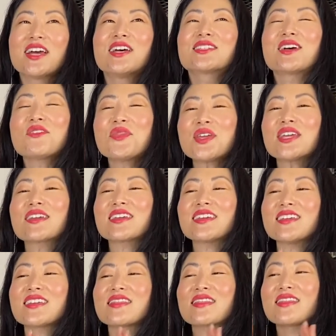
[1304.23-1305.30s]
So I think
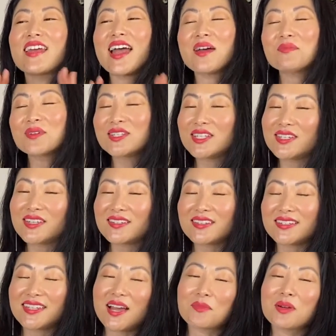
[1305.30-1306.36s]
in that particular
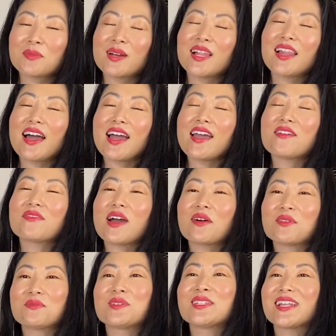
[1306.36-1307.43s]
time of my life, I
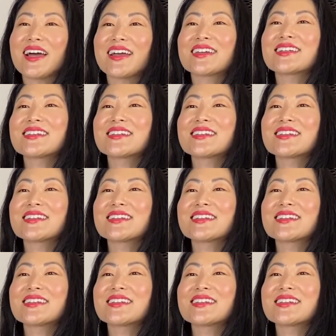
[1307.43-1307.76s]
would be like,